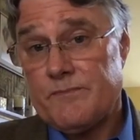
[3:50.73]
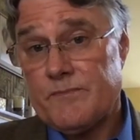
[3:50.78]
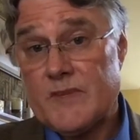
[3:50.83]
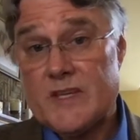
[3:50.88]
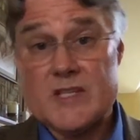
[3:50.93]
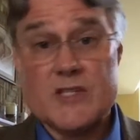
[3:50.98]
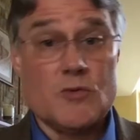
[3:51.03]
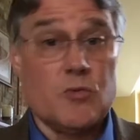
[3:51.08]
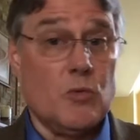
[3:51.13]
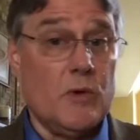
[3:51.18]

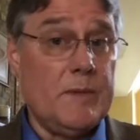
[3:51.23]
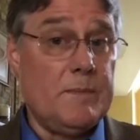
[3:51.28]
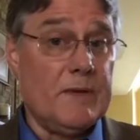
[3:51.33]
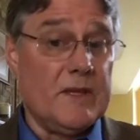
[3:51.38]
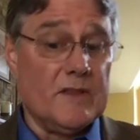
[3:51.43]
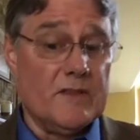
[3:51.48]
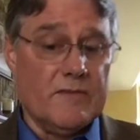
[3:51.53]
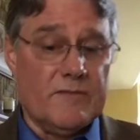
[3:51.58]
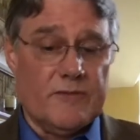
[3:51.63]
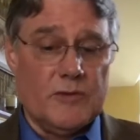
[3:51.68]

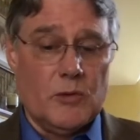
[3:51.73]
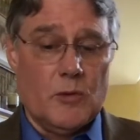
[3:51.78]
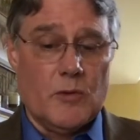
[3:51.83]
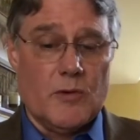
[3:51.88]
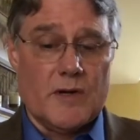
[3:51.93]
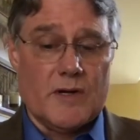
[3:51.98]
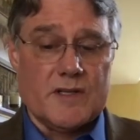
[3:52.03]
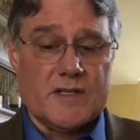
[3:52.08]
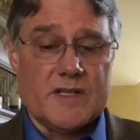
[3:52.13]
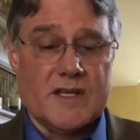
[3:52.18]
sweeping the
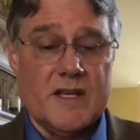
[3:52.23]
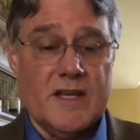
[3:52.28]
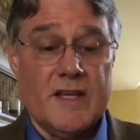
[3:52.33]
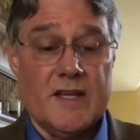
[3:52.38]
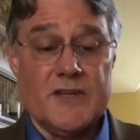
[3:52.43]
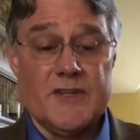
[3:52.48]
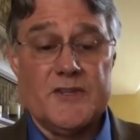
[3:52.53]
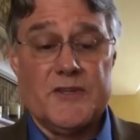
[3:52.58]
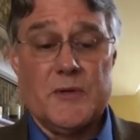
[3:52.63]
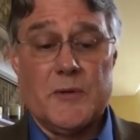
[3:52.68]
floors,
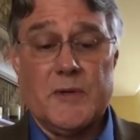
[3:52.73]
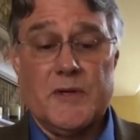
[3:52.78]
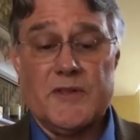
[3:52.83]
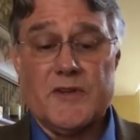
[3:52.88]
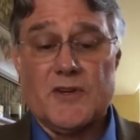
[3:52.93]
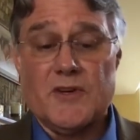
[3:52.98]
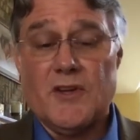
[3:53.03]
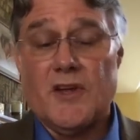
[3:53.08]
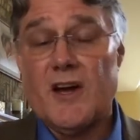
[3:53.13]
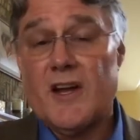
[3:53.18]
doing
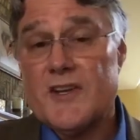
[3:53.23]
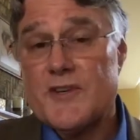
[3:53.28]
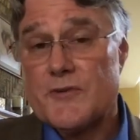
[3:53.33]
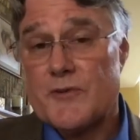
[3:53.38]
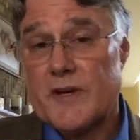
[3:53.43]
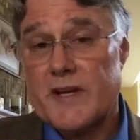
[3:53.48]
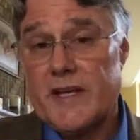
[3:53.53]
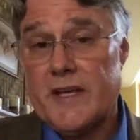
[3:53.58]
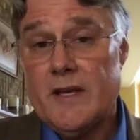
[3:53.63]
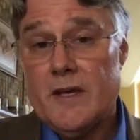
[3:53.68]
their
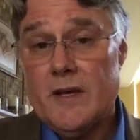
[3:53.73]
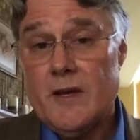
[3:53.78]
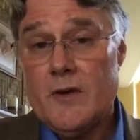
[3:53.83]
laundry,